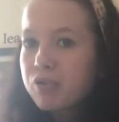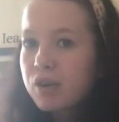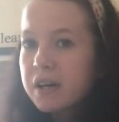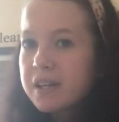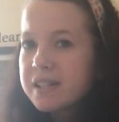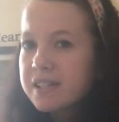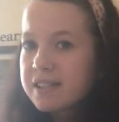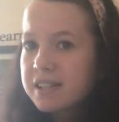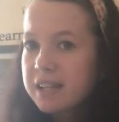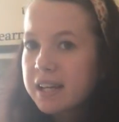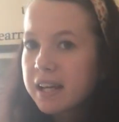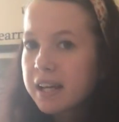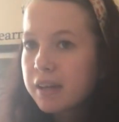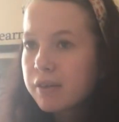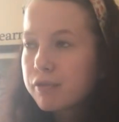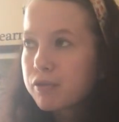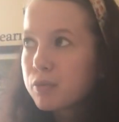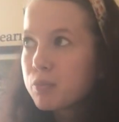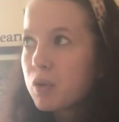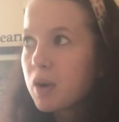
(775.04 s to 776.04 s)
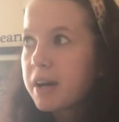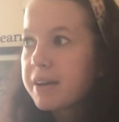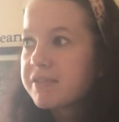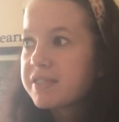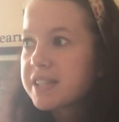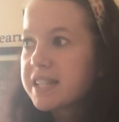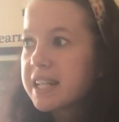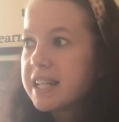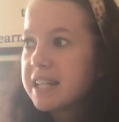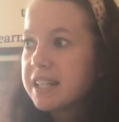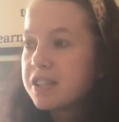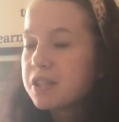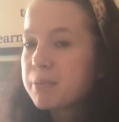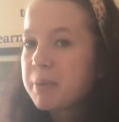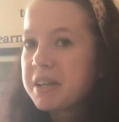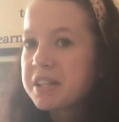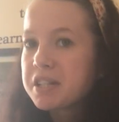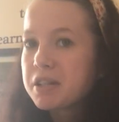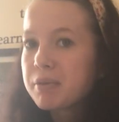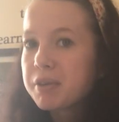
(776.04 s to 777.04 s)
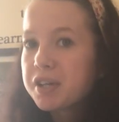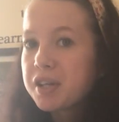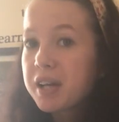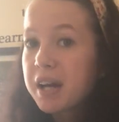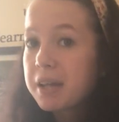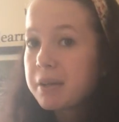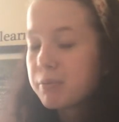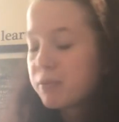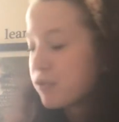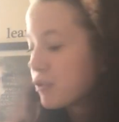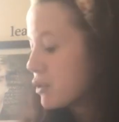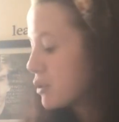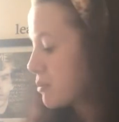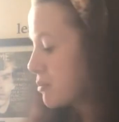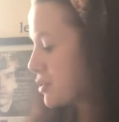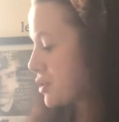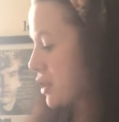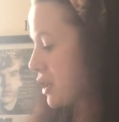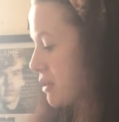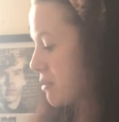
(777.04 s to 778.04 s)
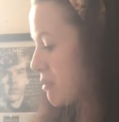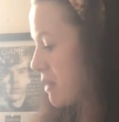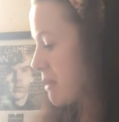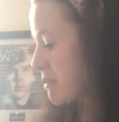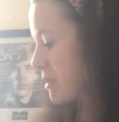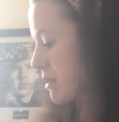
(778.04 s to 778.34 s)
pricey from what I've seen, depending where you get them from. So my